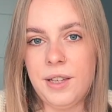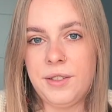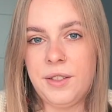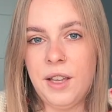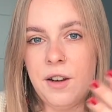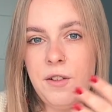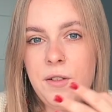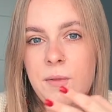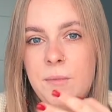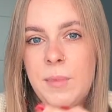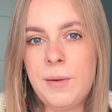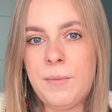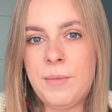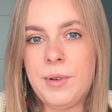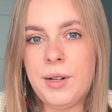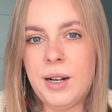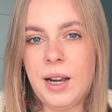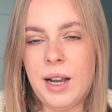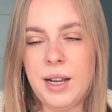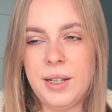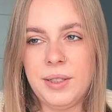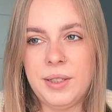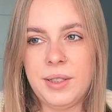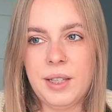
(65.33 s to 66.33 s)
As I
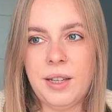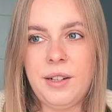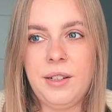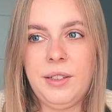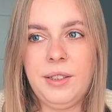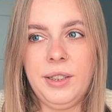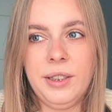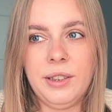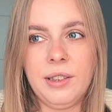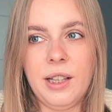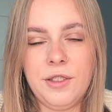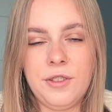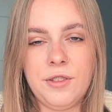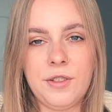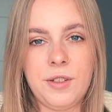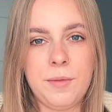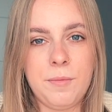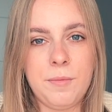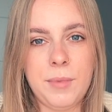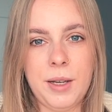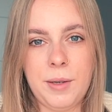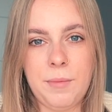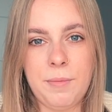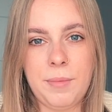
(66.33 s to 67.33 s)
remember, I started
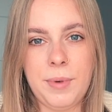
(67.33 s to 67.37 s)
decluttering my